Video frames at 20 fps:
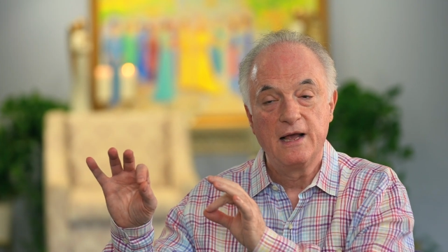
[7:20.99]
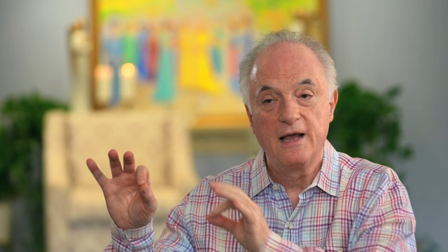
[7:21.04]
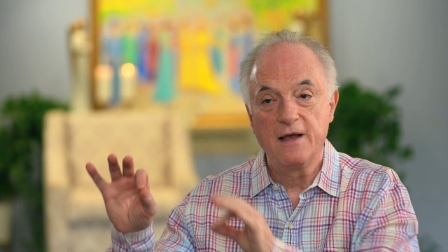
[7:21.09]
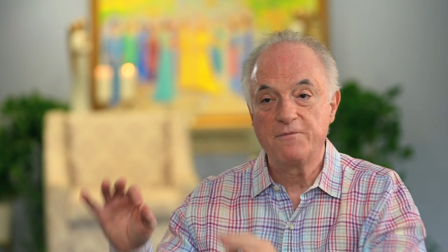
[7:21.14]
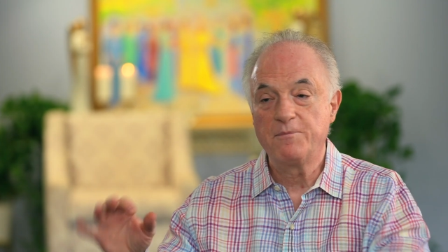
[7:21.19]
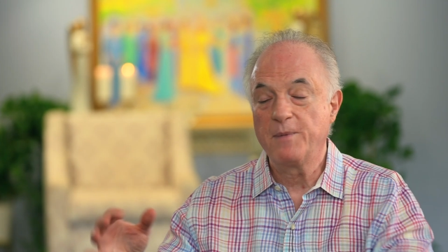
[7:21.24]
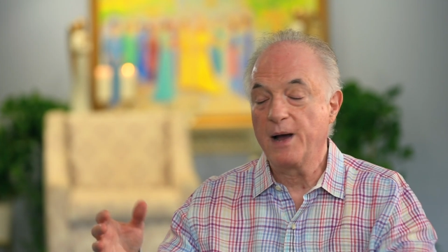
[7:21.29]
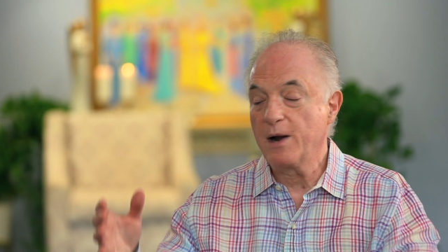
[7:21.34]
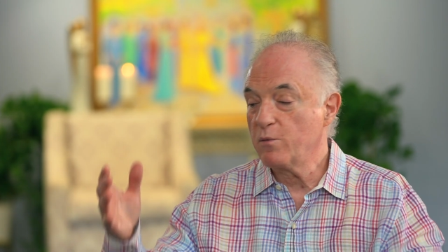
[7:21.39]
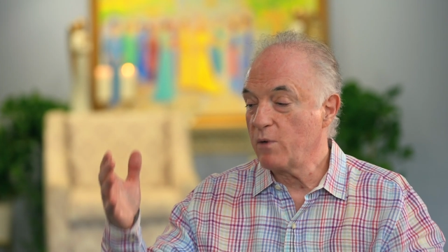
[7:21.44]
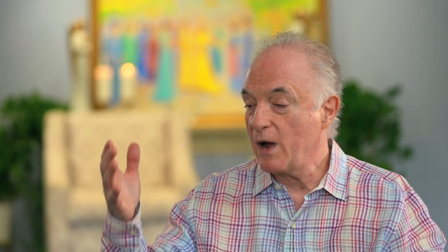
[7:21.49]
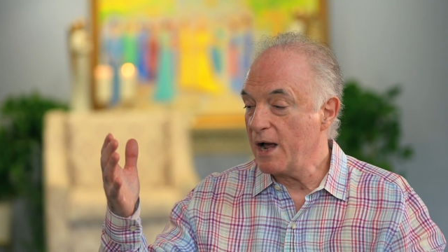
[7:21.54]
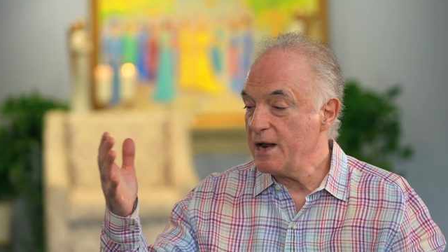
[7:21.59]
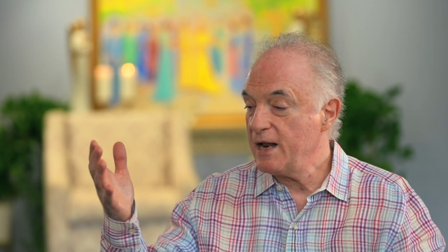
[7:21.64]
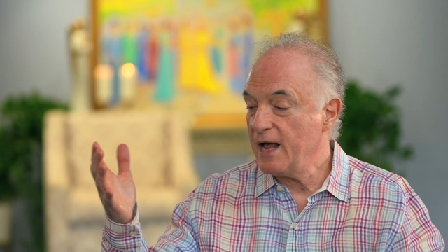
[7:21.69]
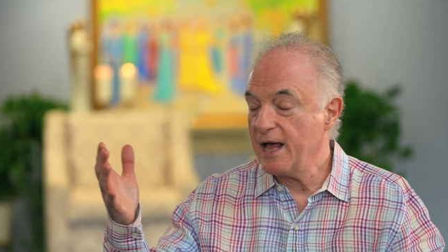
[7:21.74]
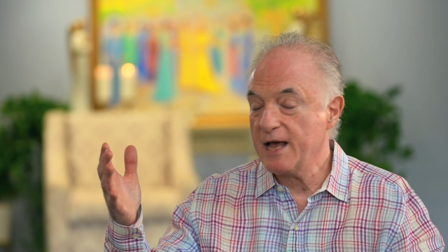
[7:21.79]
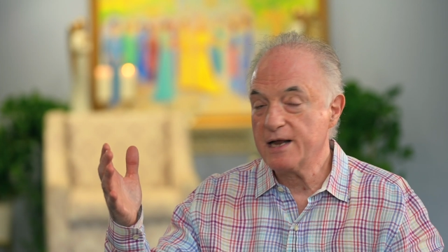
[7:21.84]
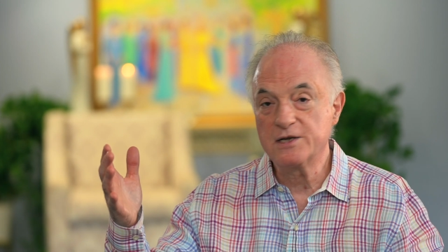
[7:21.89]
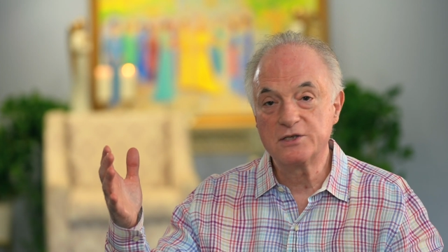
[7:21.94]
If my
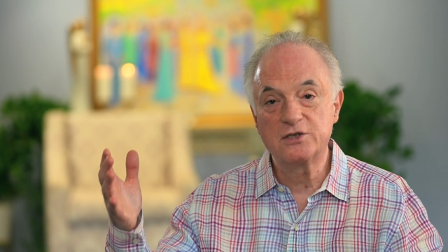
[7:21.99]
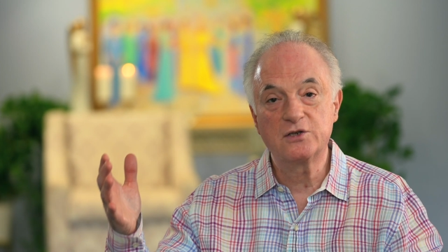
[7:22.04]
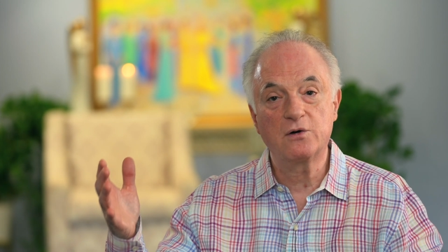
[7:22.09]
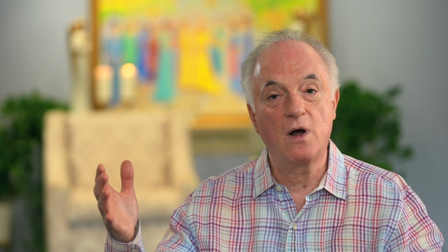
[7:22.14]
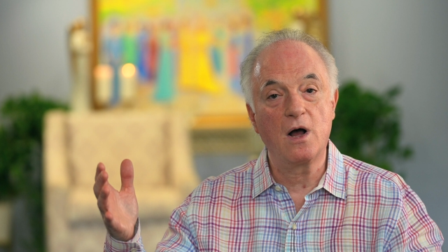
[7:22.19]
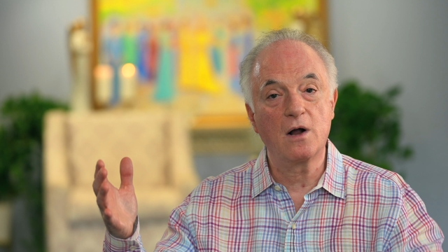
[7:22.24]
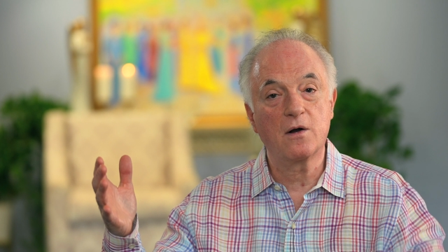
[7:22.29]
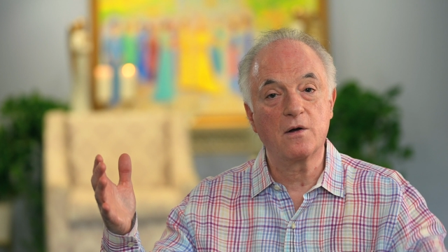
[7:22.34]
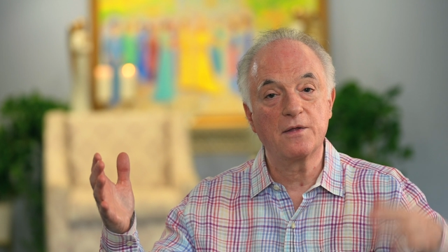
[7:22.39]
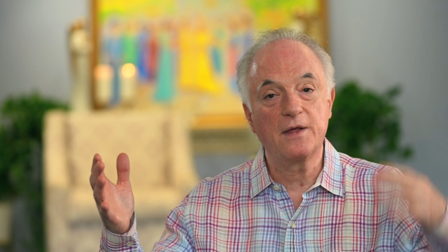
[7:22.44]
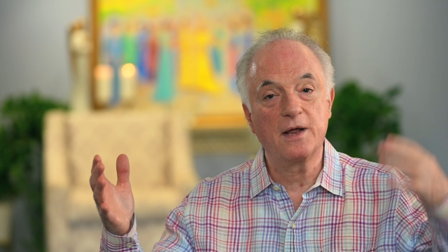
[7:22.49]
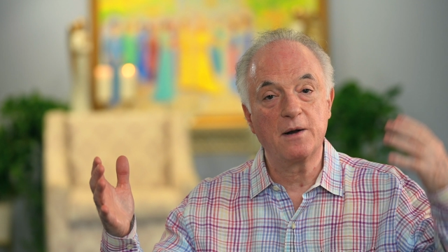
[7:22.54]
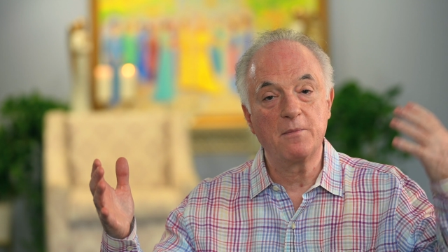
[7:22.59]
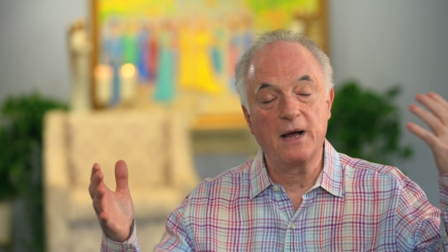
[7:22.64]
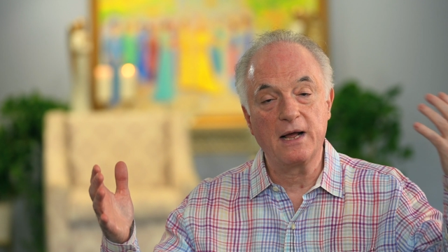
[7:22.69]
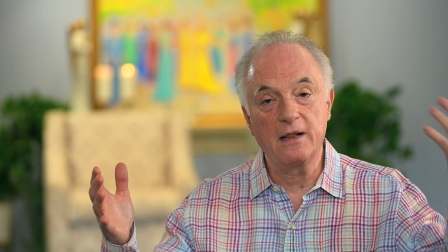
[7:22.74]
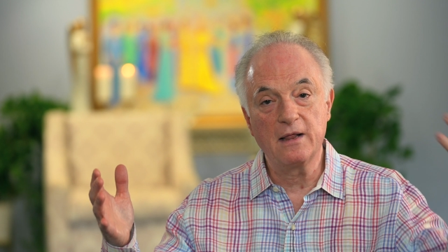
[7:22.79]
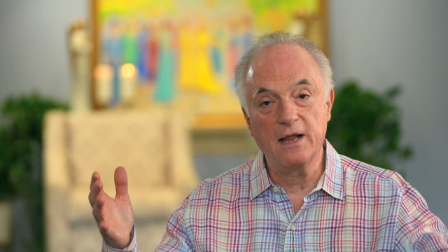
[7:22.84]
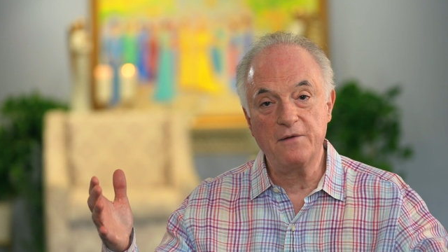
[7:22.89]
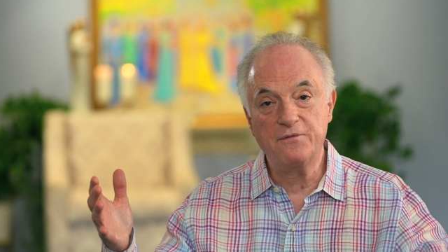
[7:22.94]
right hand is stronger than
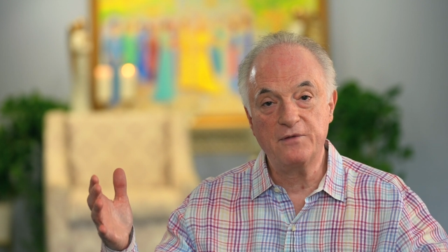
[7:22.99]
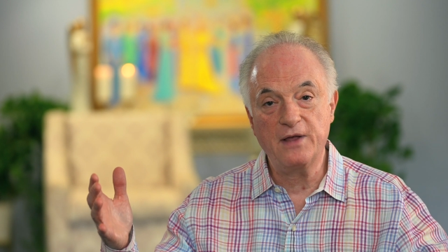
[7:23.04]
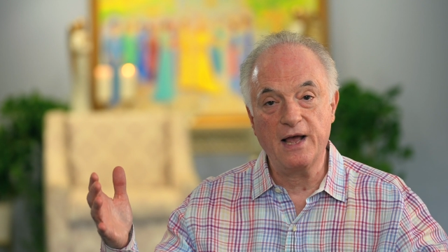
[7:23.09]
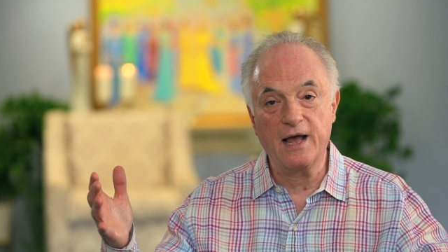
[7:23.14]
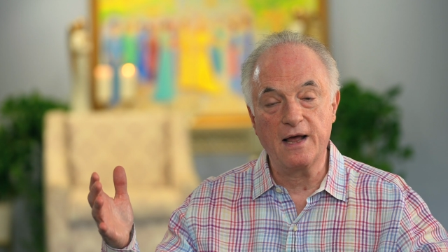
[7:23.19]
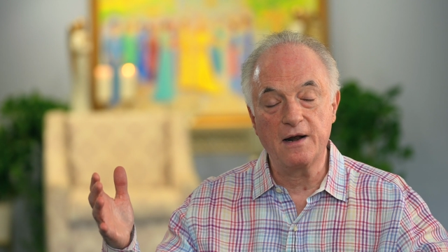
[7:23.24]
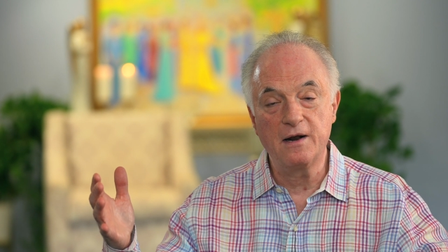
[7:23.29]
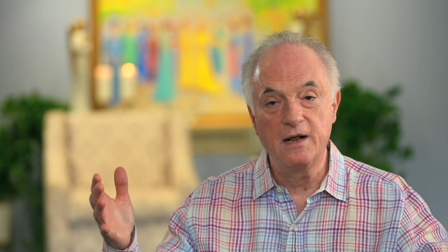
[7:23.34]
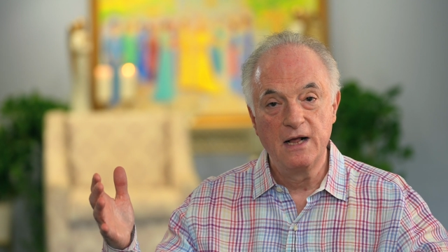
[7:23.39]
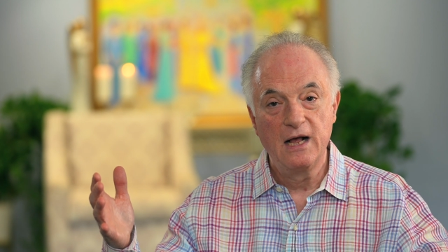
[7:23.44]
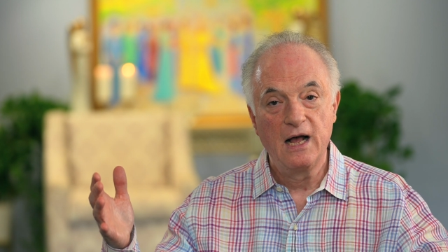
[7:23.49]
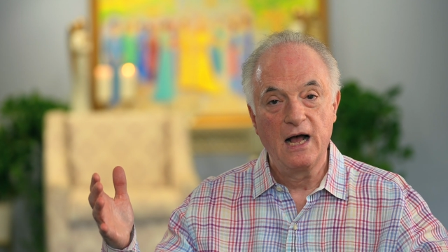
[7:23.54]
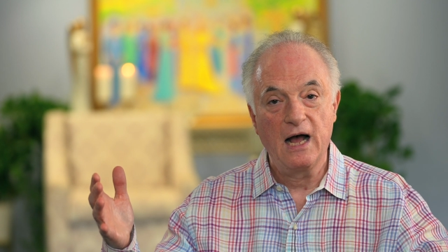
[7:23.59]
my left hand,